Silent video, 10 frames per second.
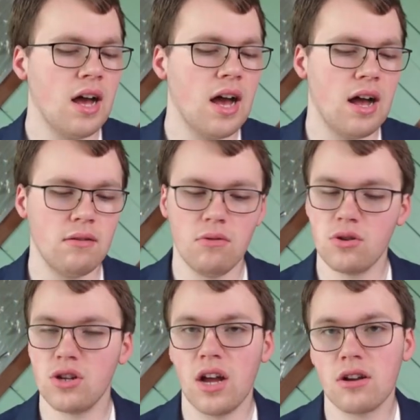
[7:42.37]

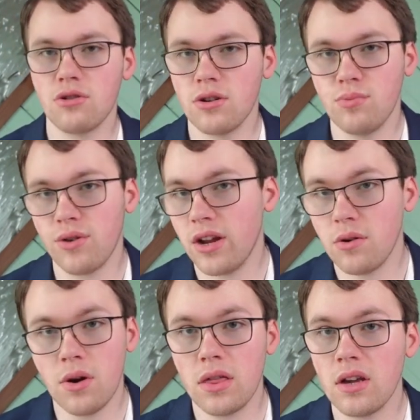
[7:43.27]
Also, you got Krug and
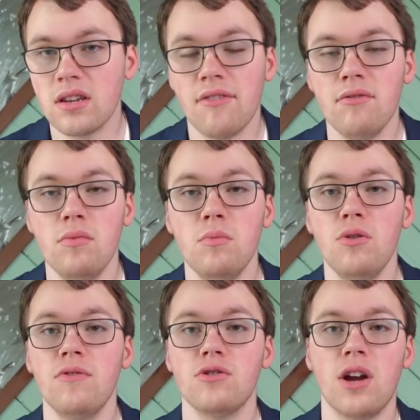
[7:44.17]
Parayko, who I think could definitely be
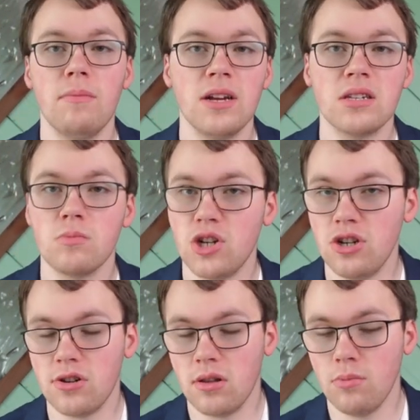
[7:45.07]
moved to try and make some
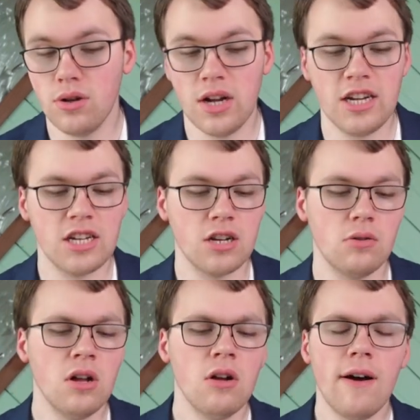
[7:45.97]
changes on the blue line.
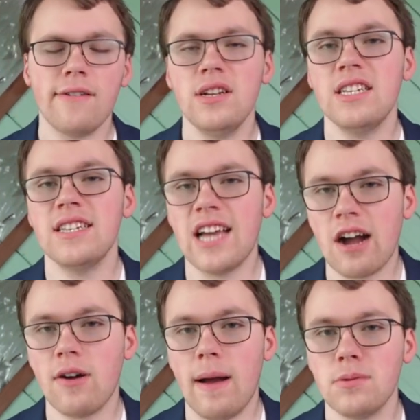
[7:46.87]
So I also need to see
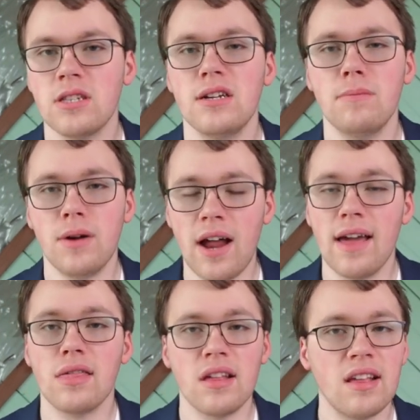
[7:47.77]
exactly what happens there, but
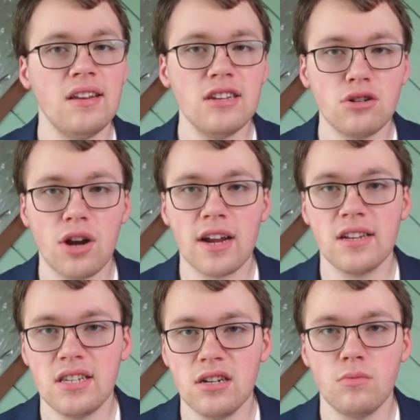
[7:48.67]
I think they need to try and
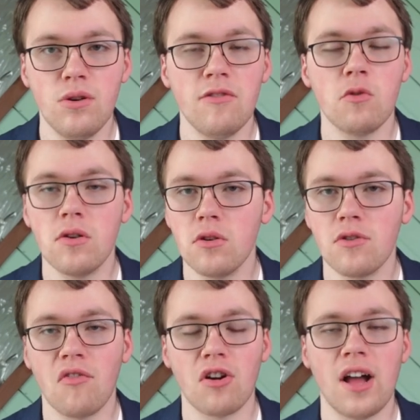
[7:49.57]
consider moving one of
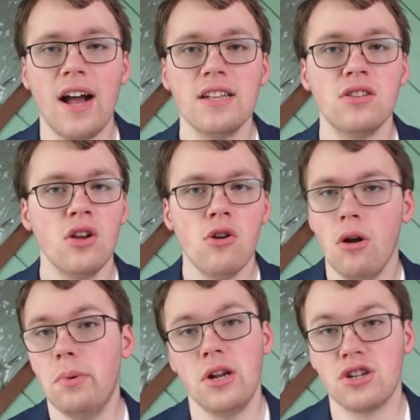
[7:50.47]
those 4 guys,
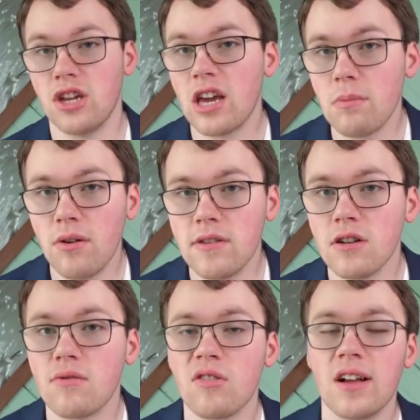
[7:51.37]
or potentially a couple of
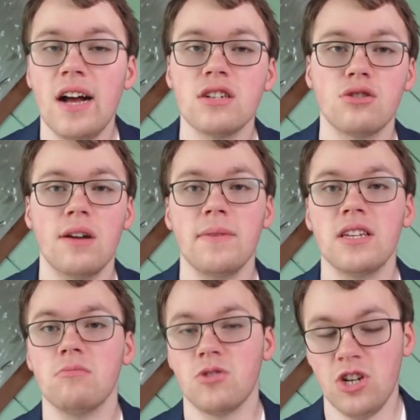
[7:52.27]
those 4 guys, to try and make
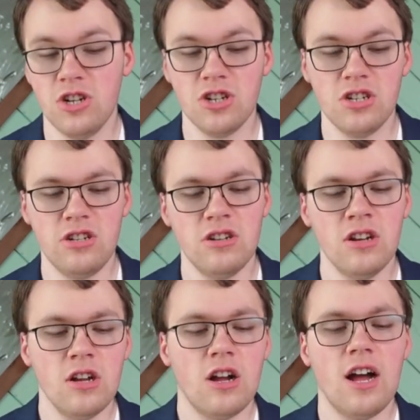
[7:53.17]
some changes.
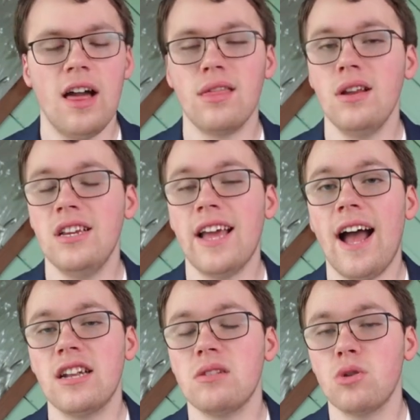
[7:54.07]
I think they need to
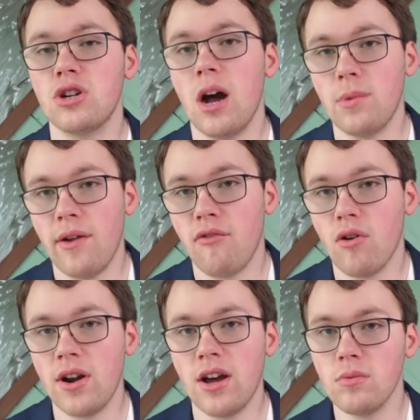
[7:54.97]
add some more top 9
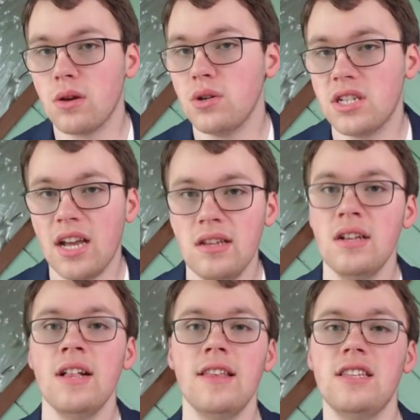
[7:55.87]
forward help. Like we said,
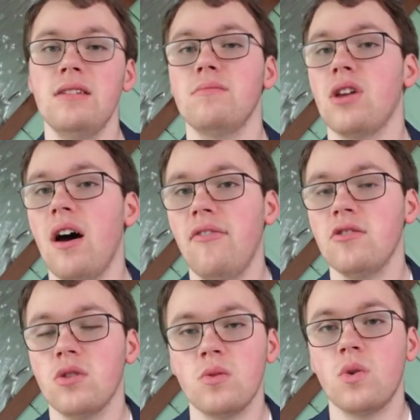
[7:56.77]
the team's
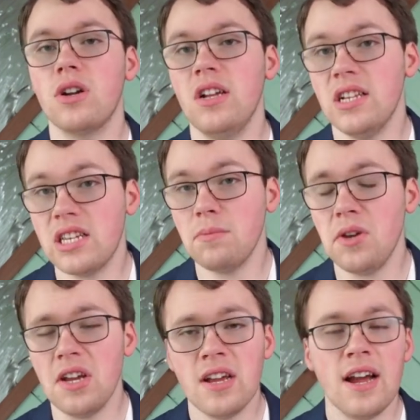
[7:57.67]
offense wasn't where it needs to
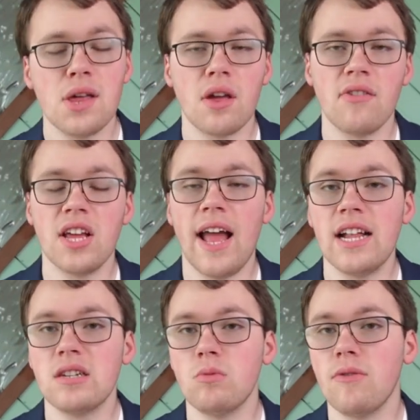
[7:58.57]
be. I think they could
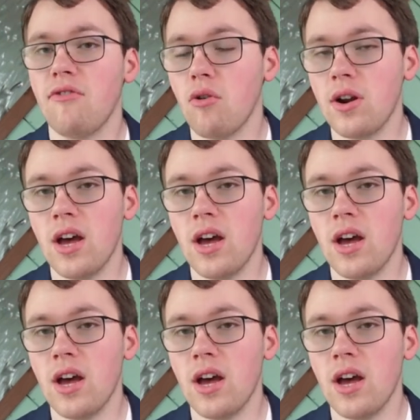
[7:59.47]
add some more forward